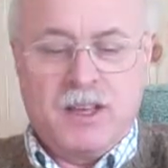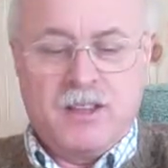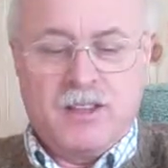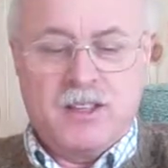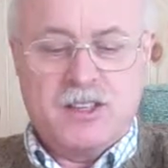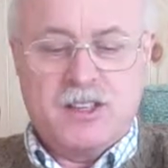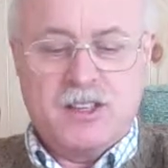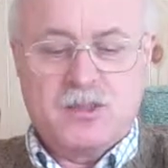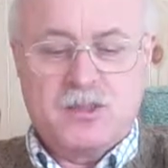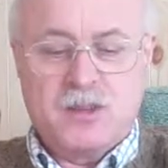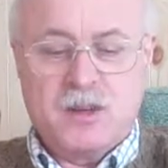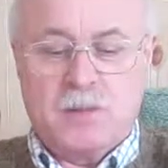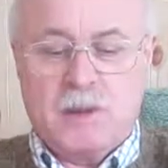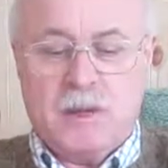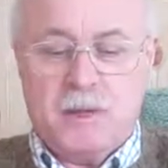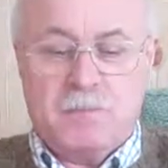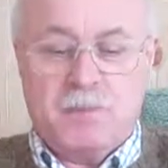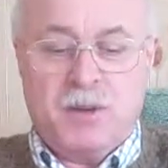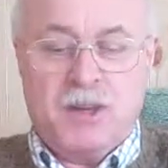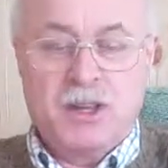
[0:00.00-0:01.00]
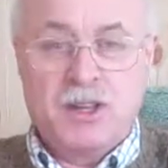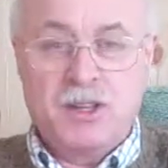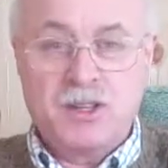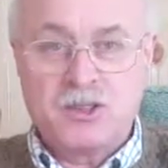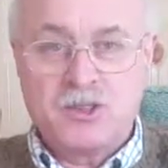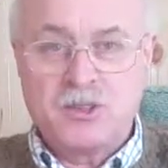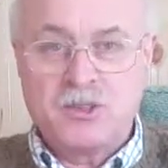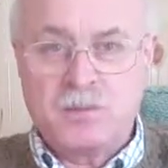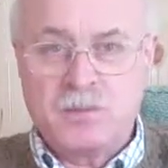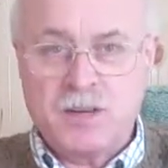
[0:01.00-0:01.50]
this is all about
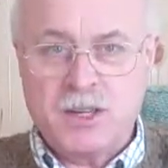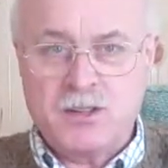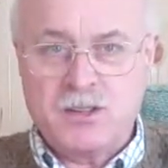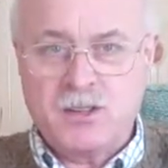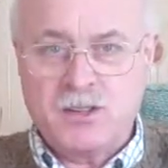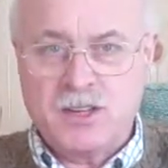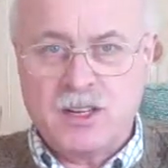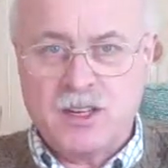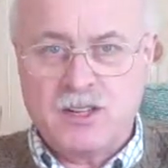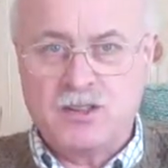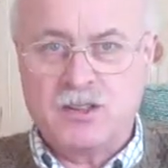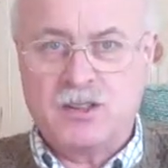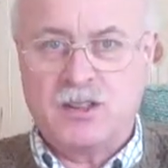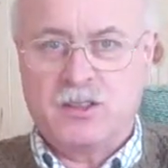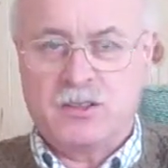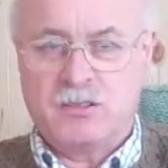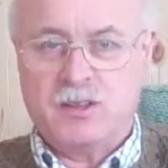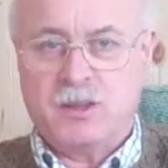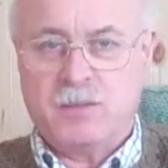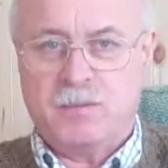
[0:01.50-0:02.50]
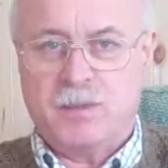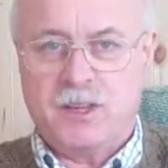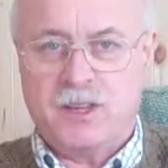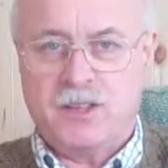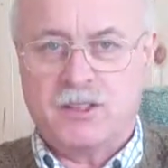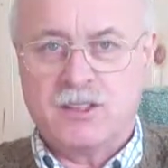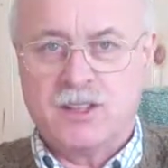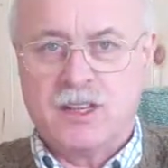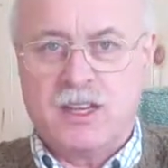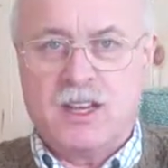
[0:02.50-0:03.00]
personal presentation in the
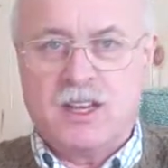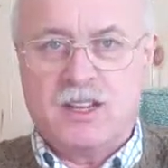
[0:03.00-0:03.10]
workplace.